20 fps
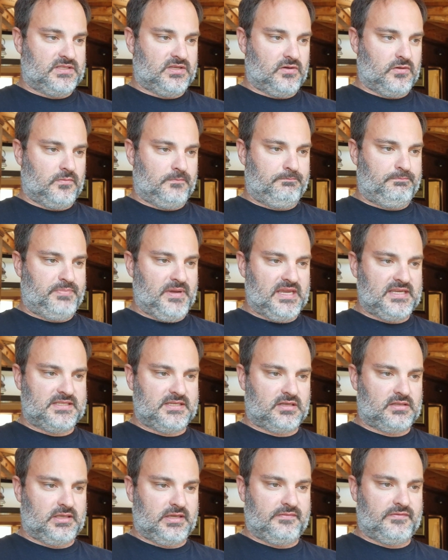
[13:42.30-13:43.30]
So
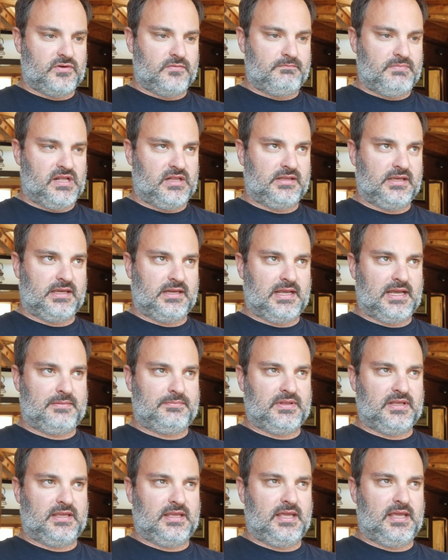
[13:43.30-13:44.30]
basically, if you're building an
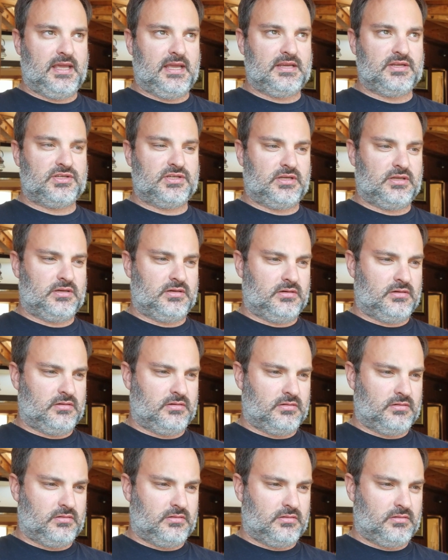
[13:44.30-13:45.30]
application,
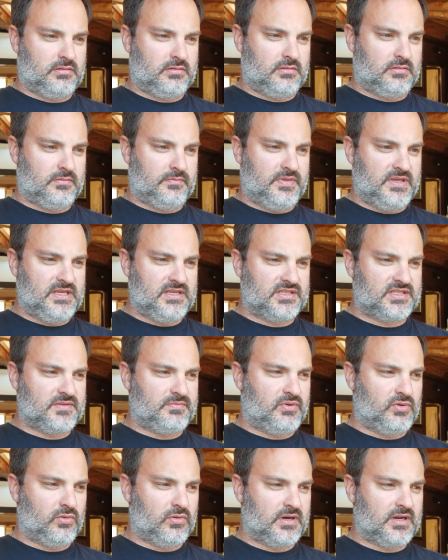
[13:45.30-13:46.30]
being
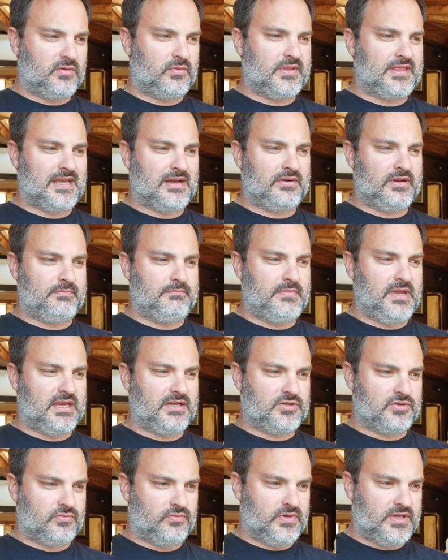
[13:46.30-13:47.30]
supported without a
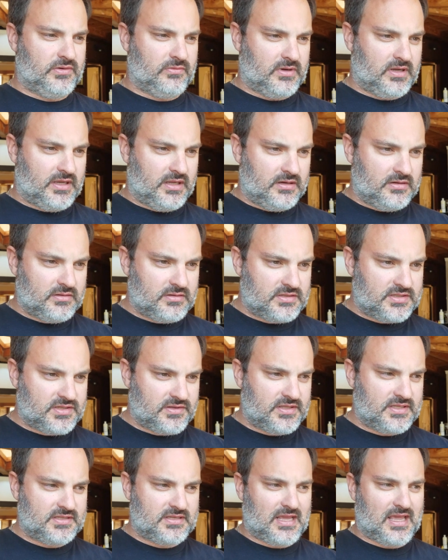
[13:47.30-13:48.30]
major rewrite.
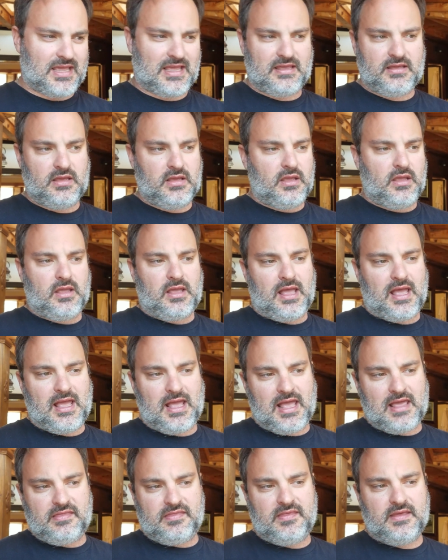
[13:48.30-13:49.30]
So this,
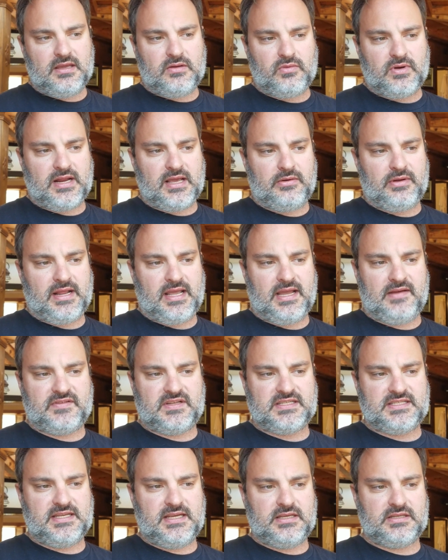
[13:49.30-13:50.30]
I think what I would
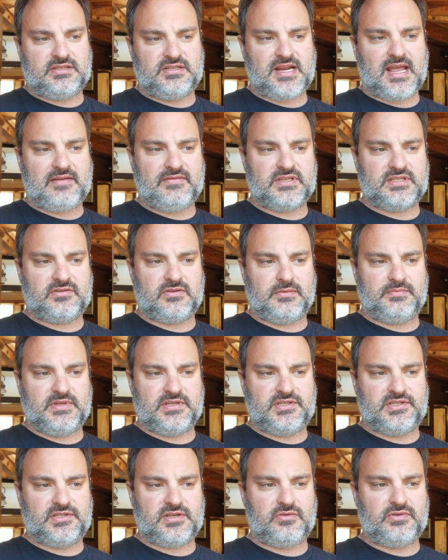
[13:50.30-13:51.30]
have to say is
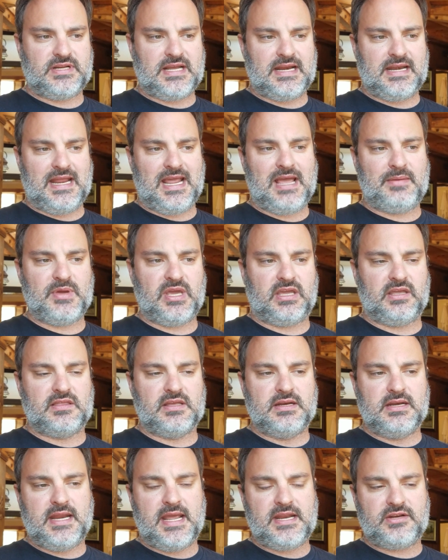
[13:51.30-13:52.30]
JavaScript is so dynamic,
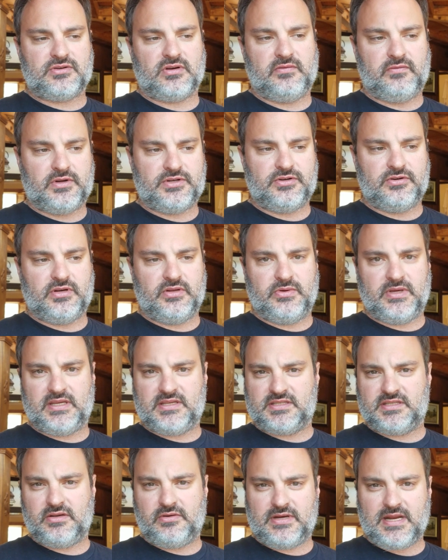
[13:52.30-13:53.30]
and the nature of what you're
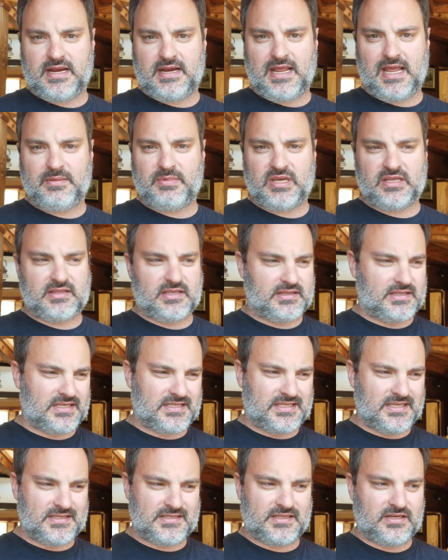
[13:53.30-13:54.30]
doing is so dynamic, that
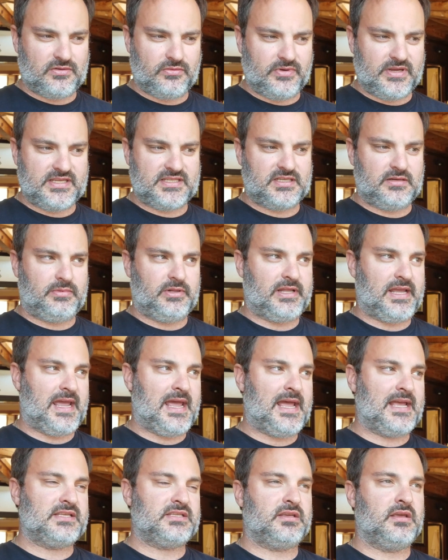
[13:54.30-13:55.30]
this isn't a reasonable
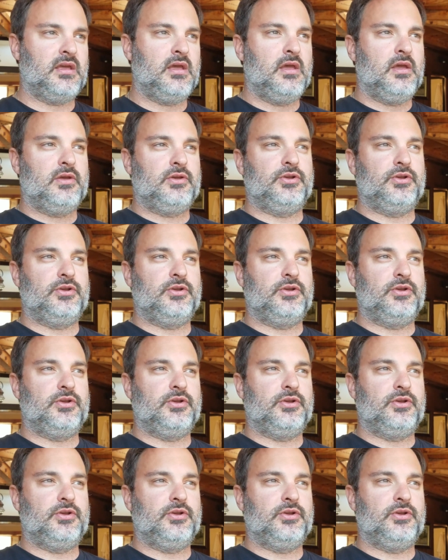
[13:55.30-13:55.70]
ask.